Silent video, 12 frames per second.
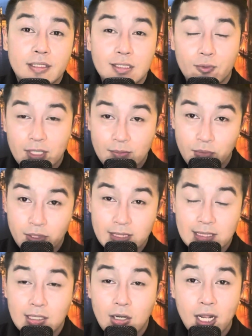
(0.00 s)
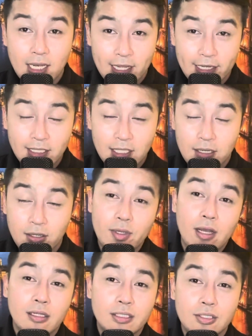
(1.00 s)
is QuickBooks Online.
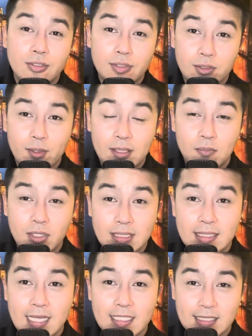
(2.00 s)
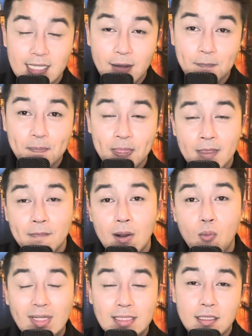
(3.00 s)
We also use QuickBooks Desktop.
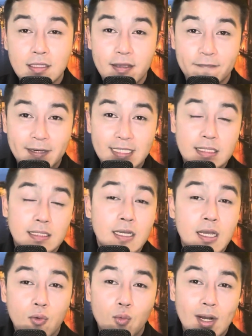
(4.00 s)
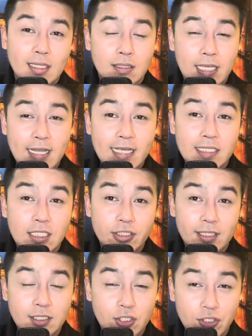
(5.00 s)
But what's the difference? What can I
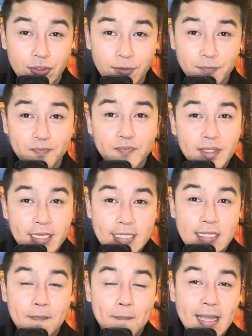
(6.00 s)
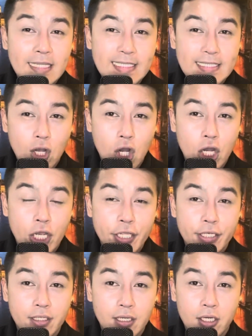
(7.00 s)
suggest to you? It depends on